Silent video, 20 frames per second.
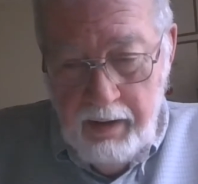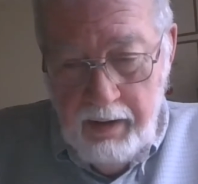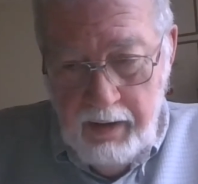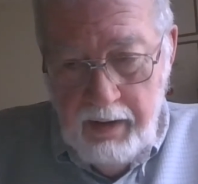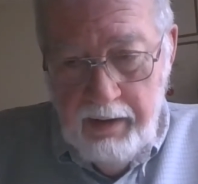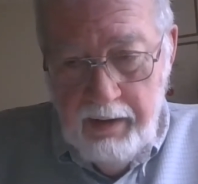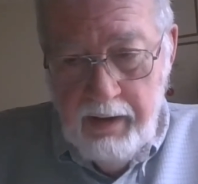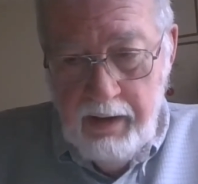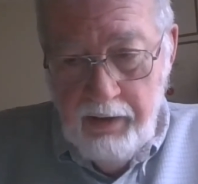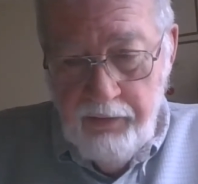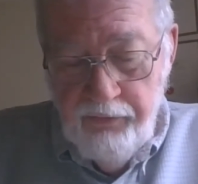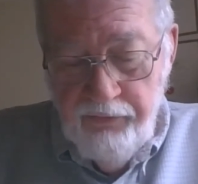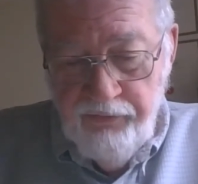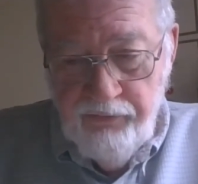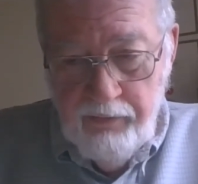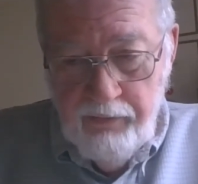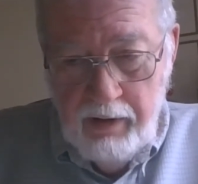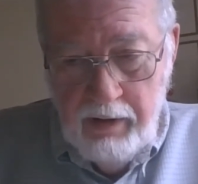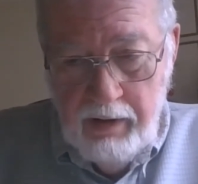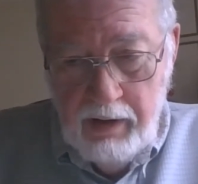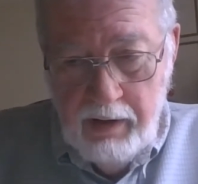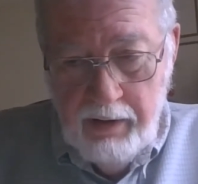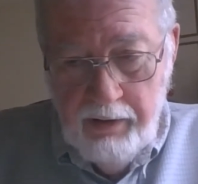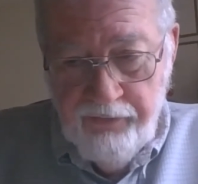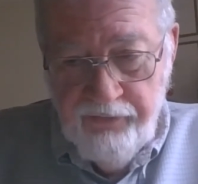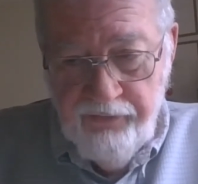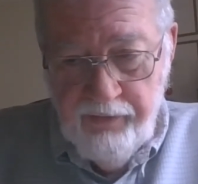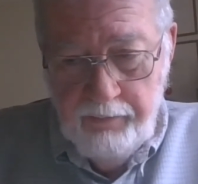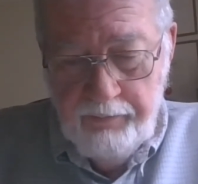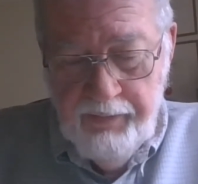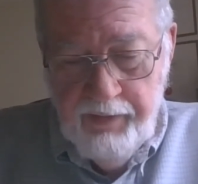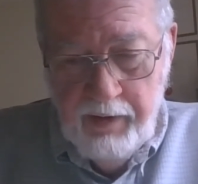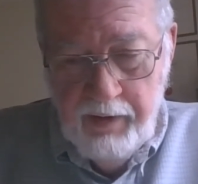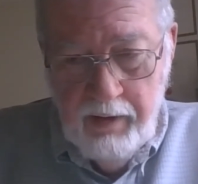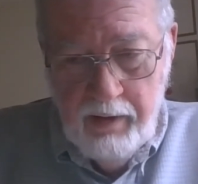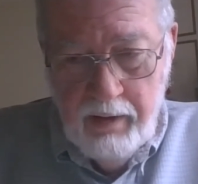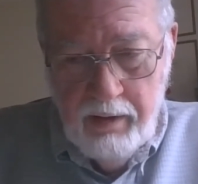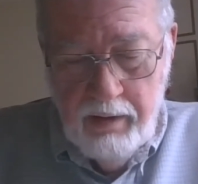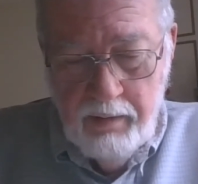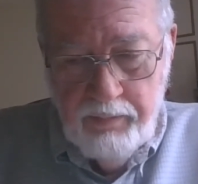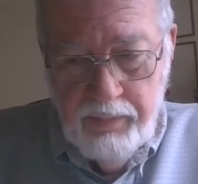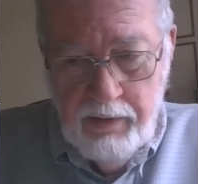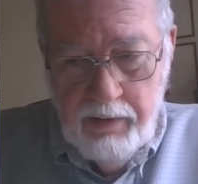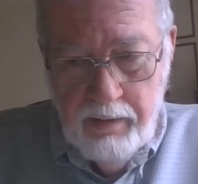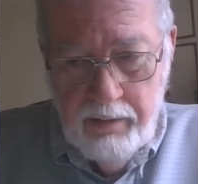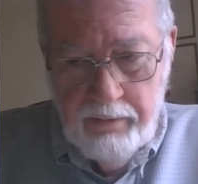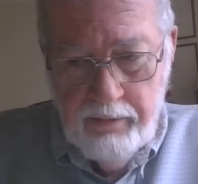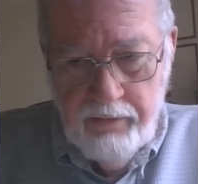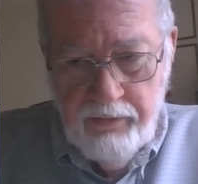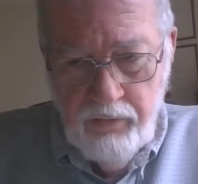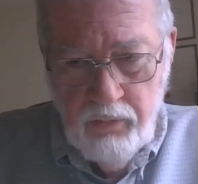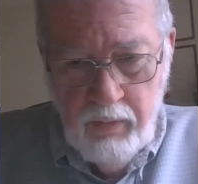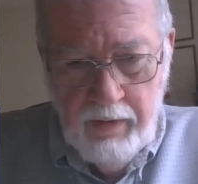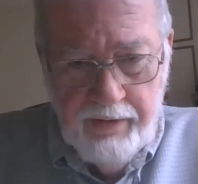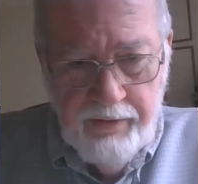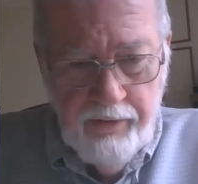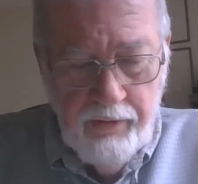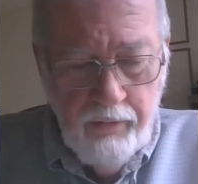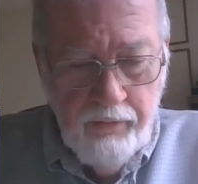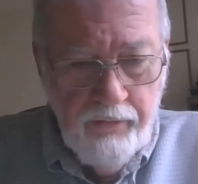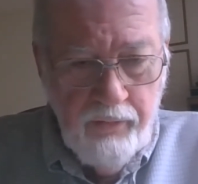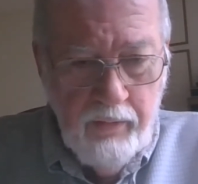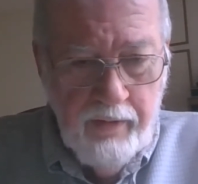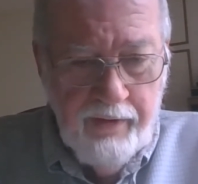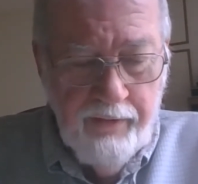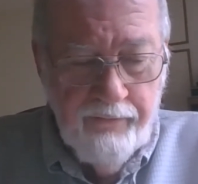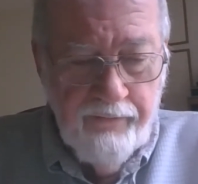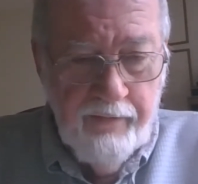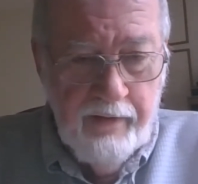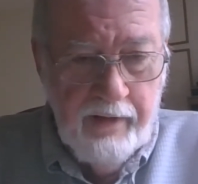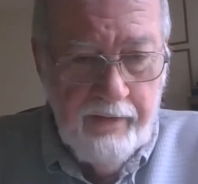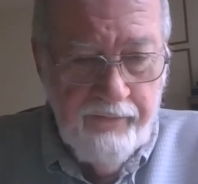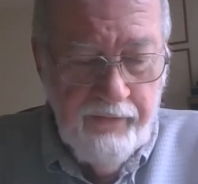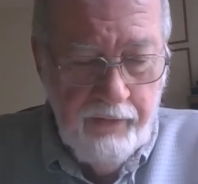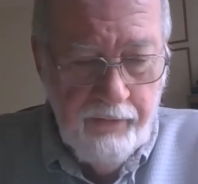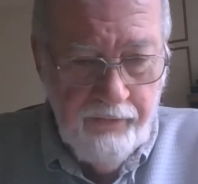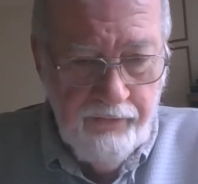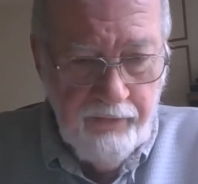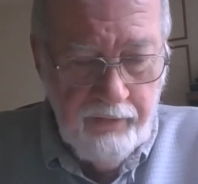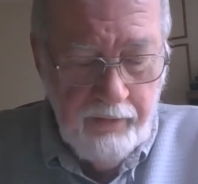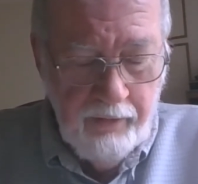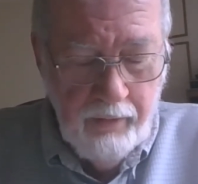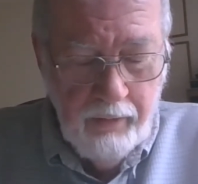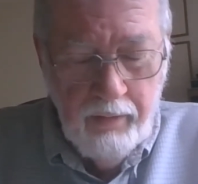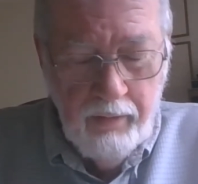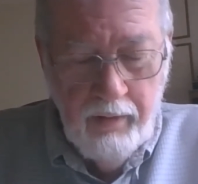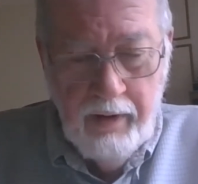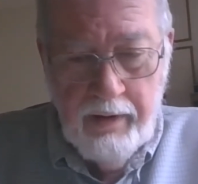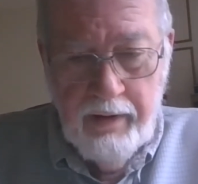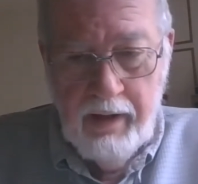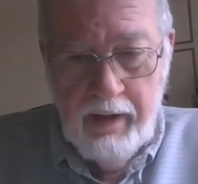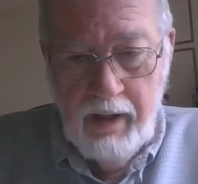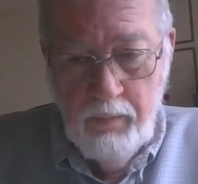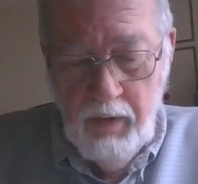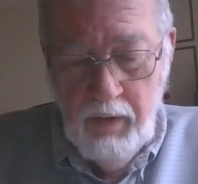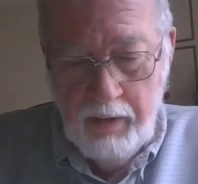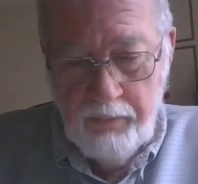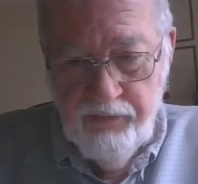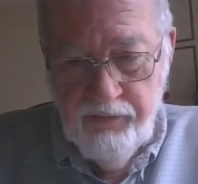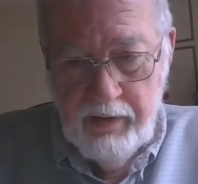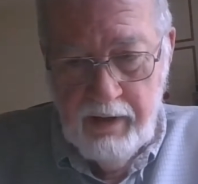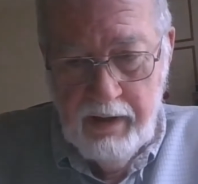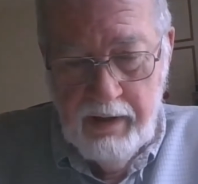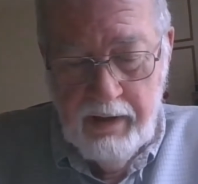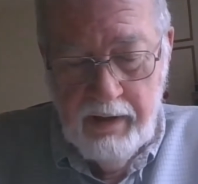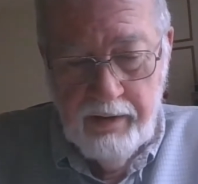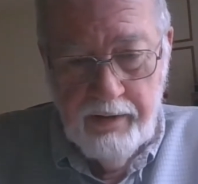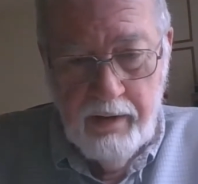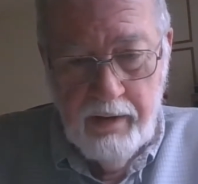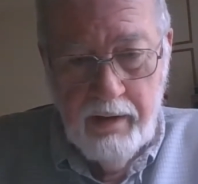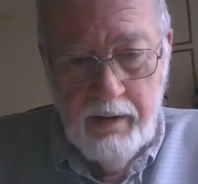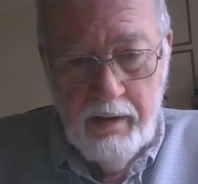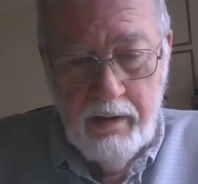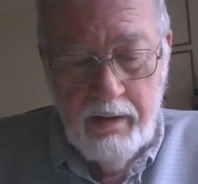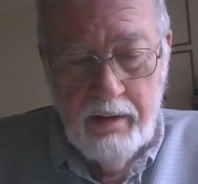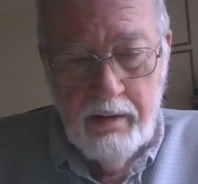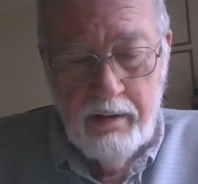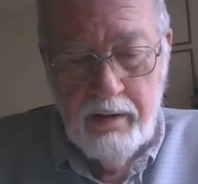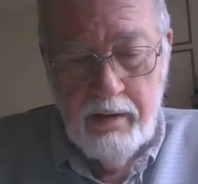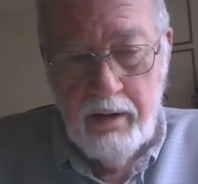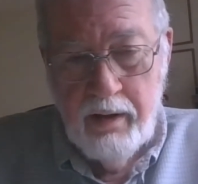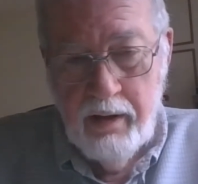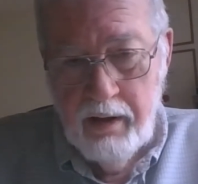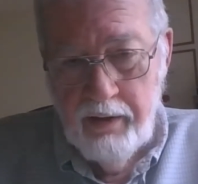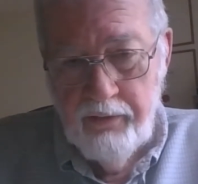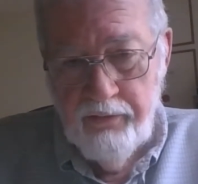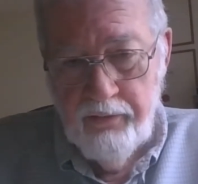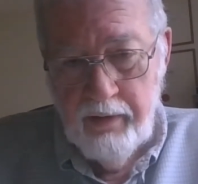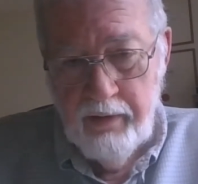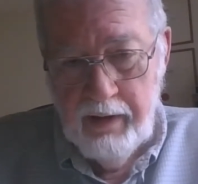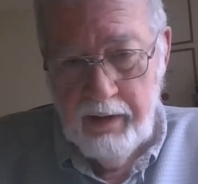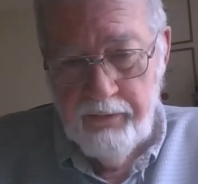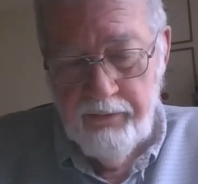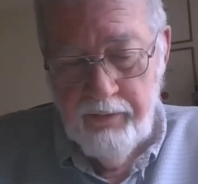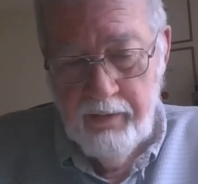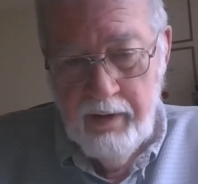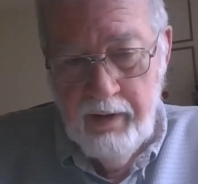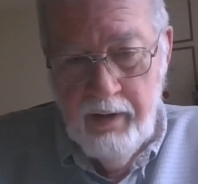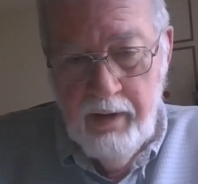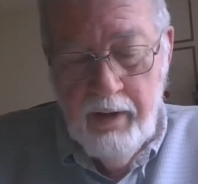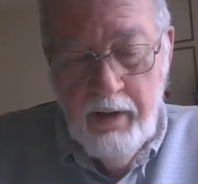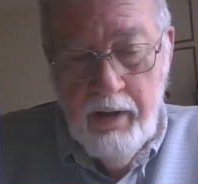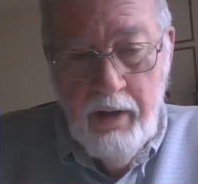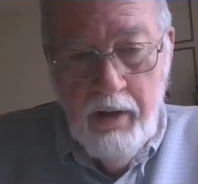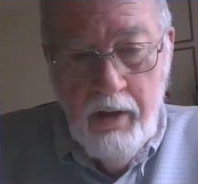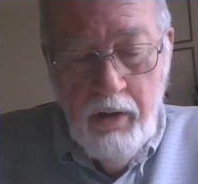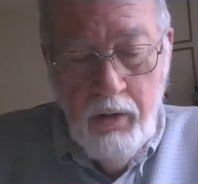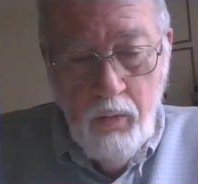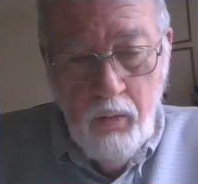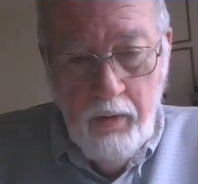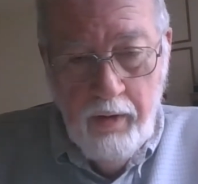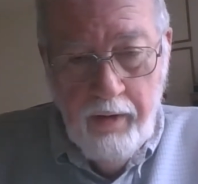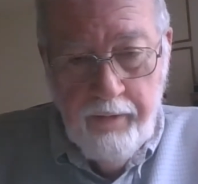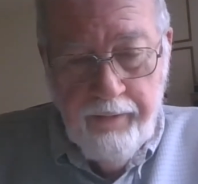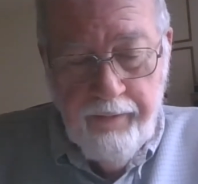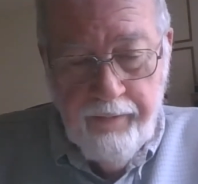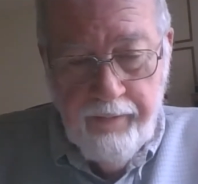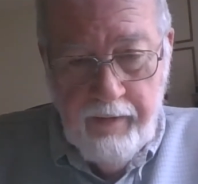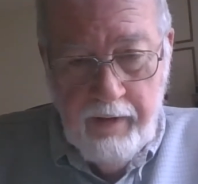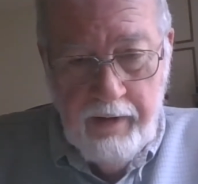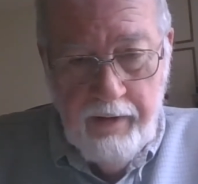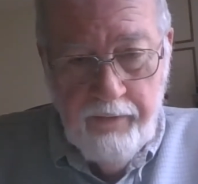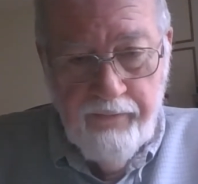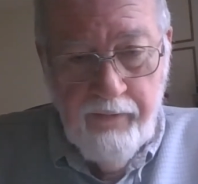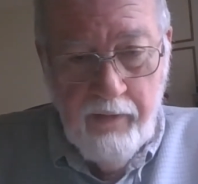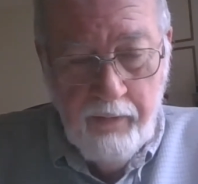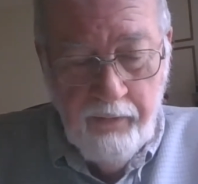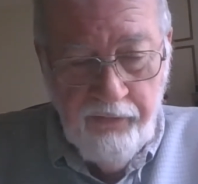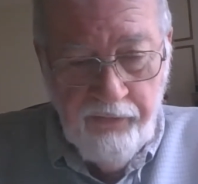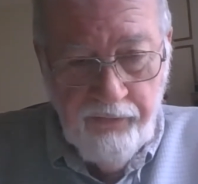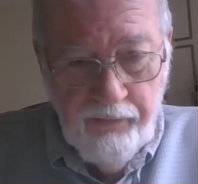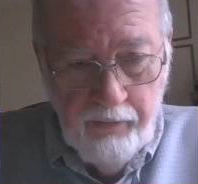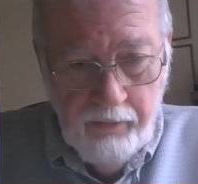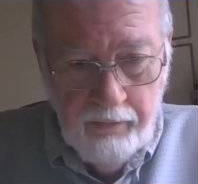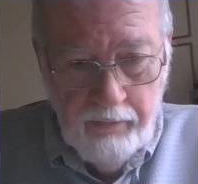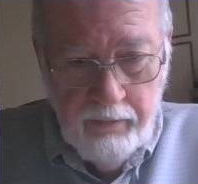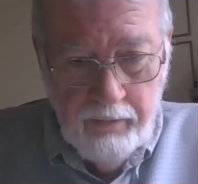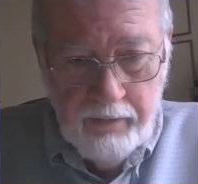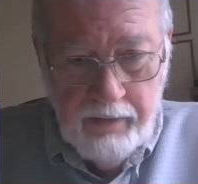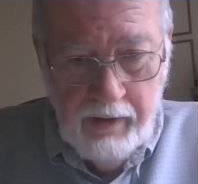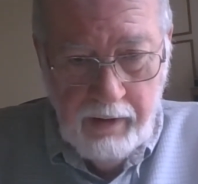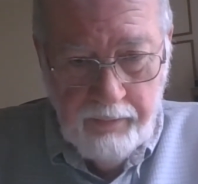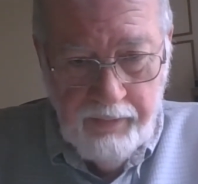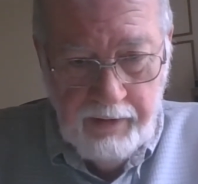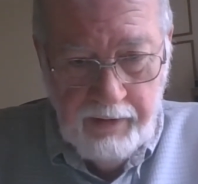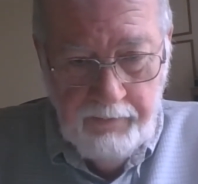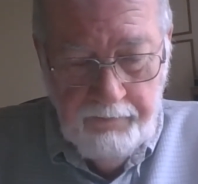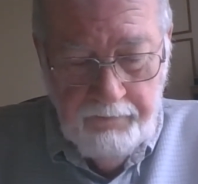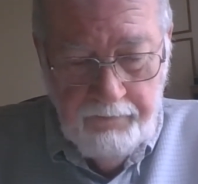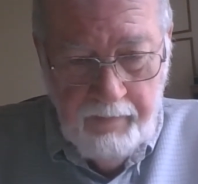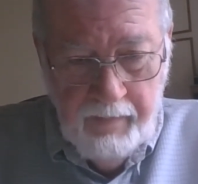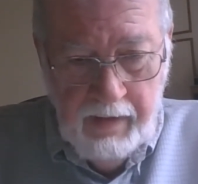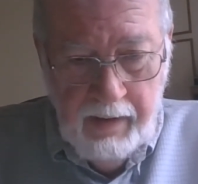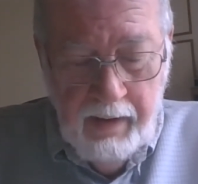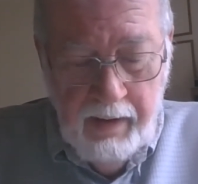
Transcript: In any case, something about 20 or 25 years ago came up. She had a contract with a pharmaceutical company,